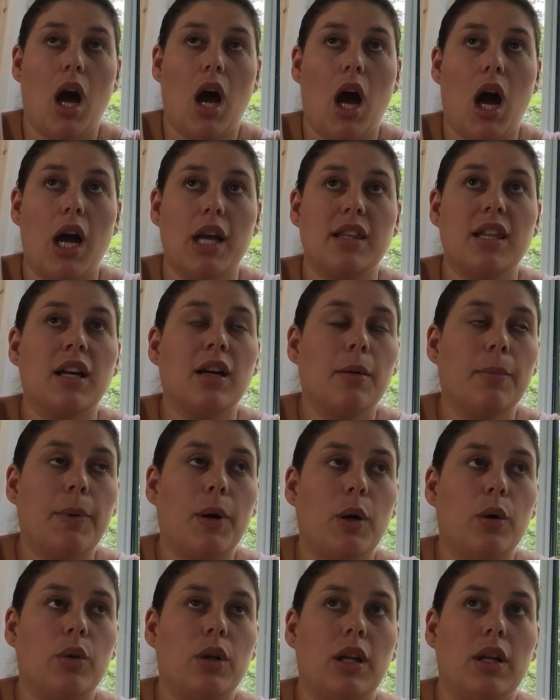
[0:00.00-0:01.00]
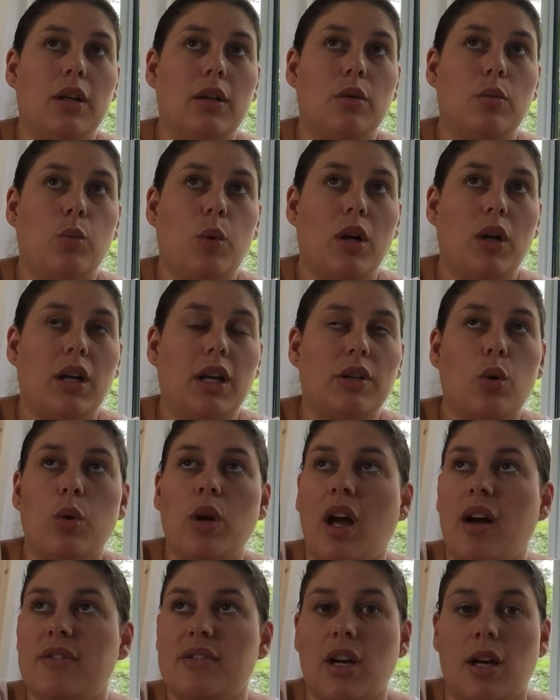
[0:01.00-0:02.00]
I think about it when I
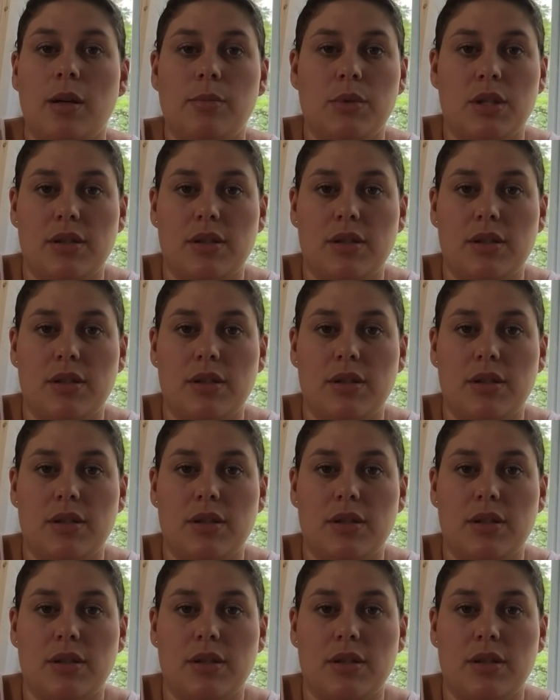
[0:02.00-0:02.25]
don't have time